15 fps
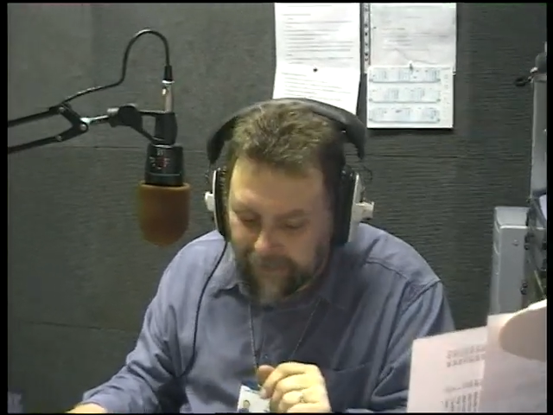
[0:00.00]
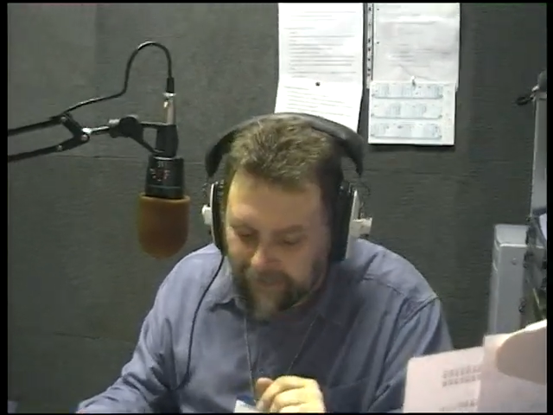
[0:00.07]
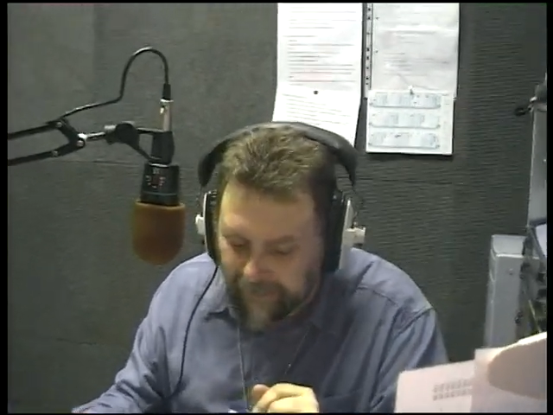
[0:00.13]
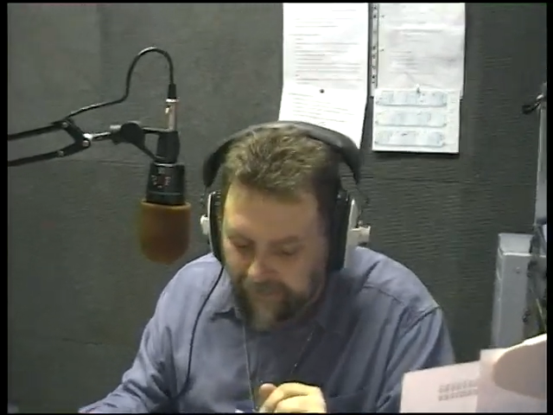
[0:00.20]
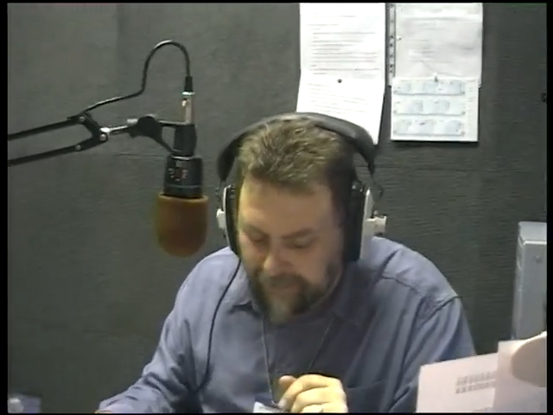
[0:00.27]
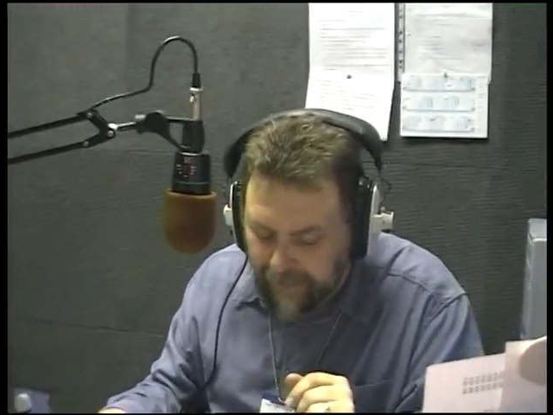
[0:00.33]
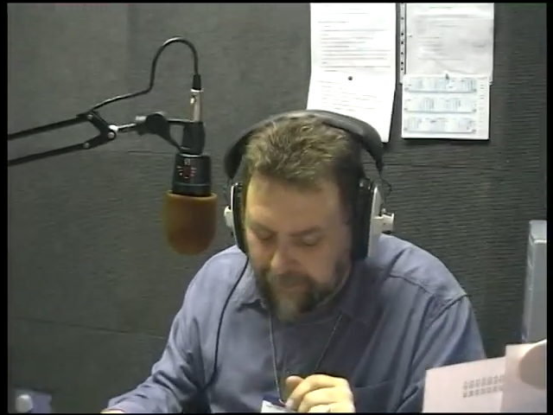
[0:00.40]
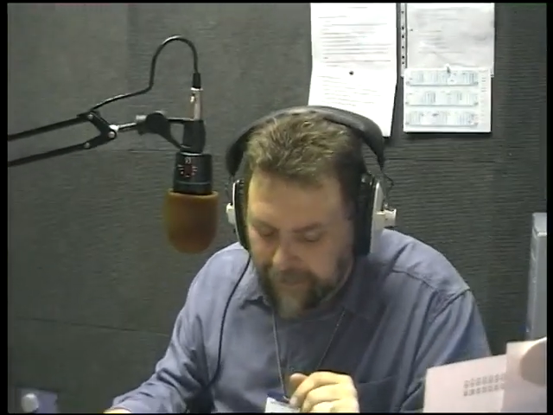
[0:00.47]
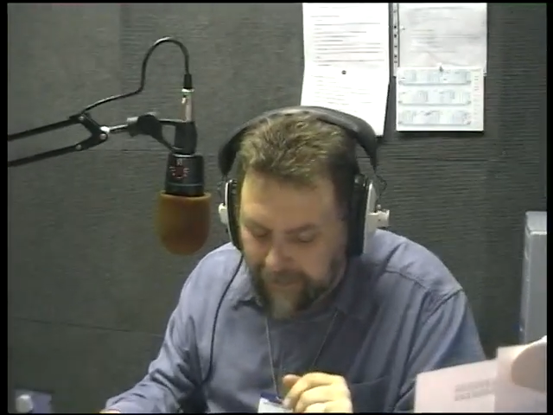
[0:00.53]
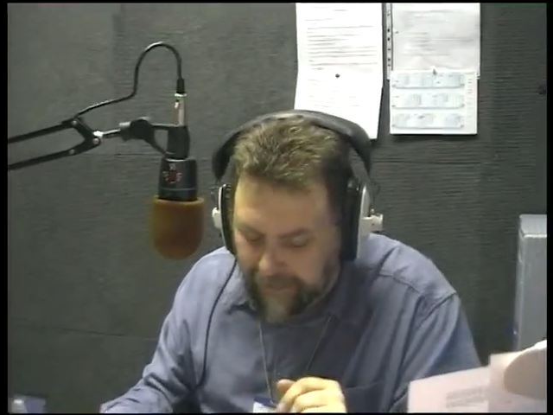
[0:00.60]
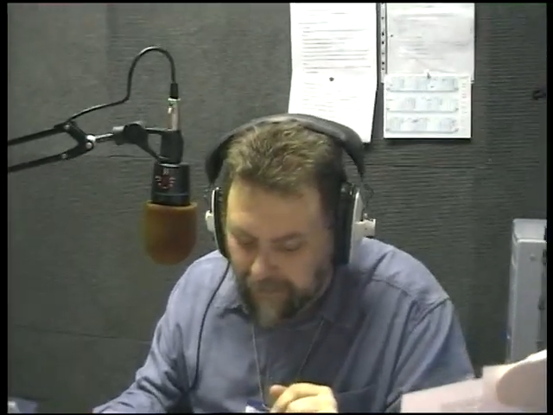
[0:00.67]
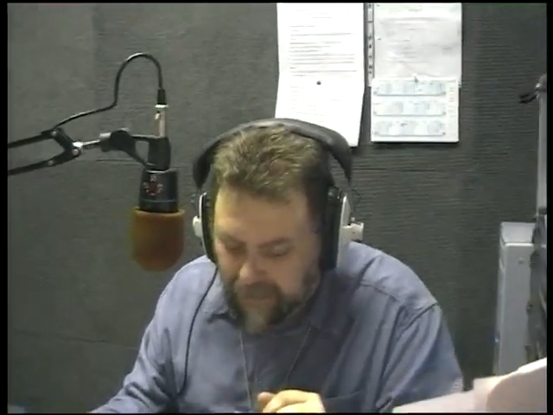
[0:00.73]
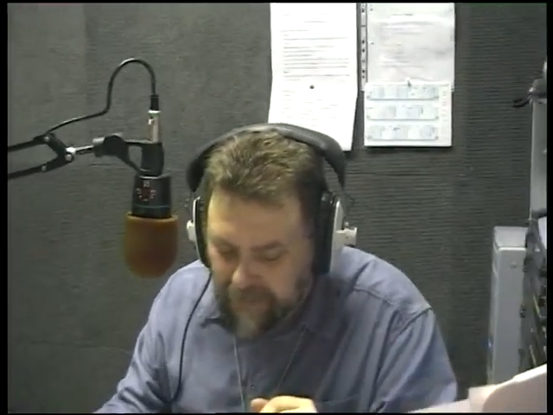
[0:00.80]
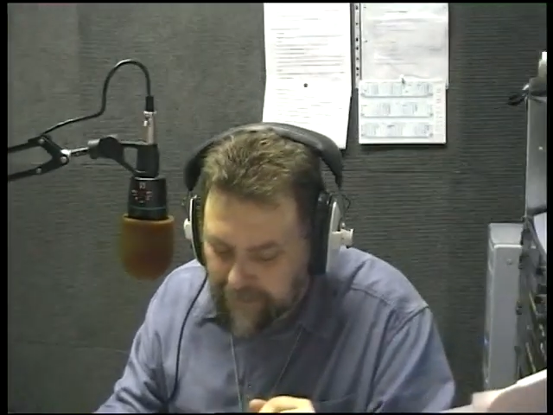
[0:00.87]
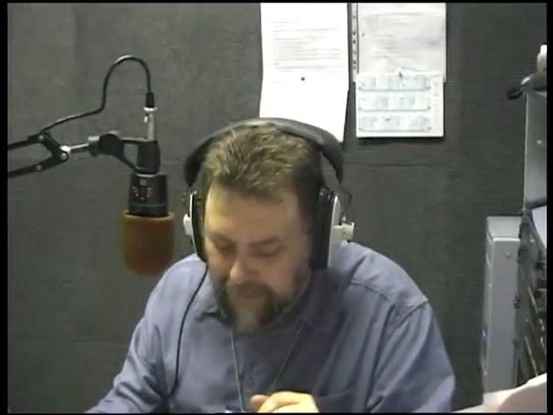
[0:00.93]
or anything about
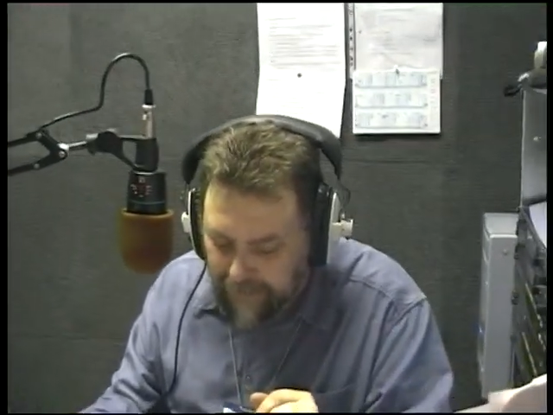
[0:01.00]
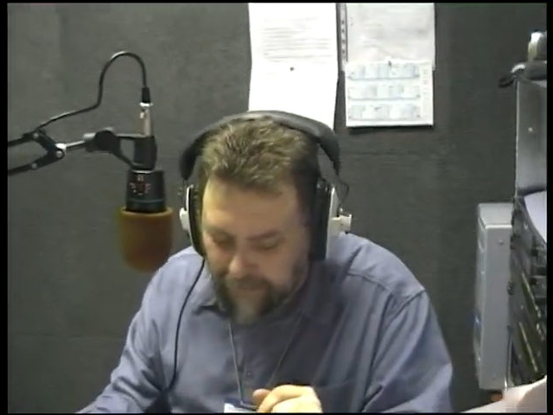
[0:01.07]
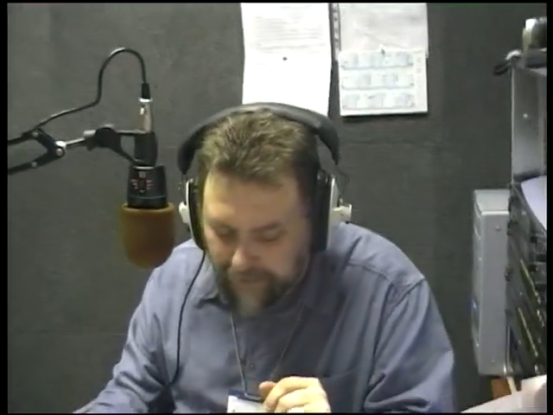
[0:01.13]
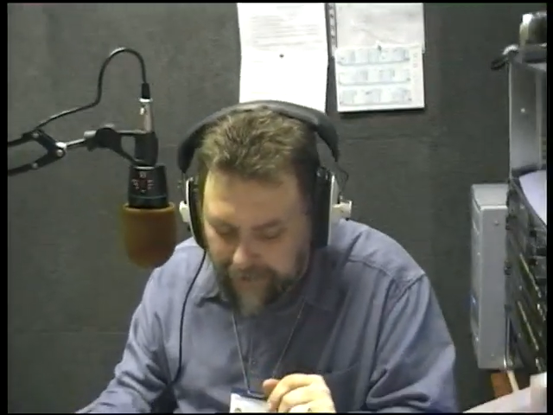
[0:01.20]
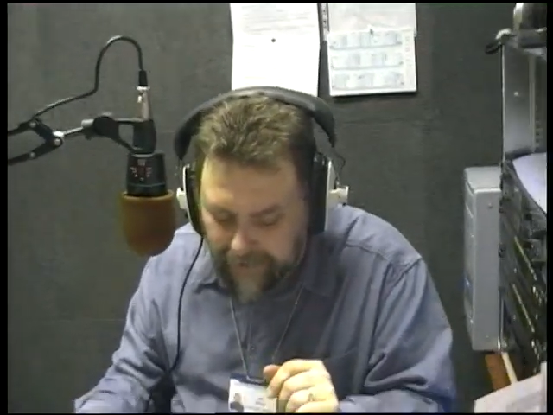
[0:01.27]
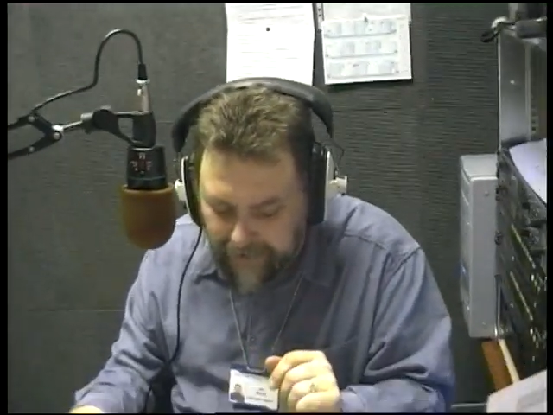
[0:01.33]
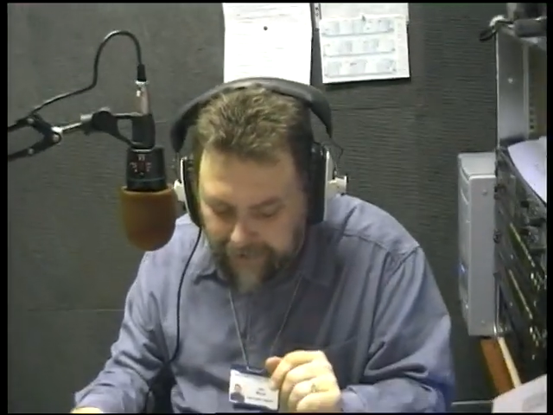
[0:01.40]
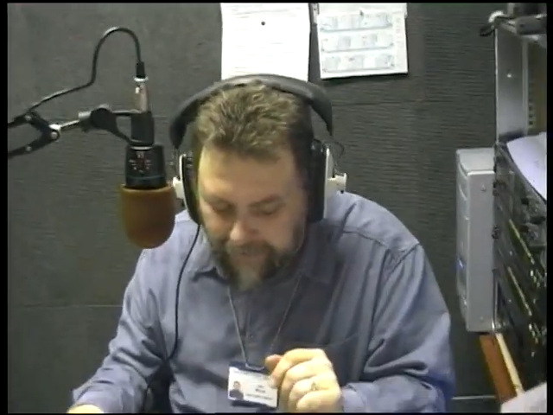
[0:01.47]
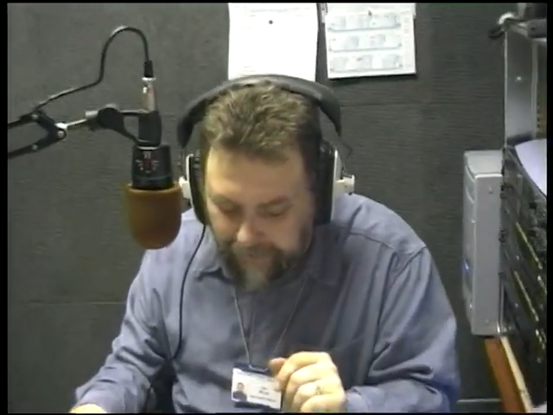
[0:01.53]
hospital radio.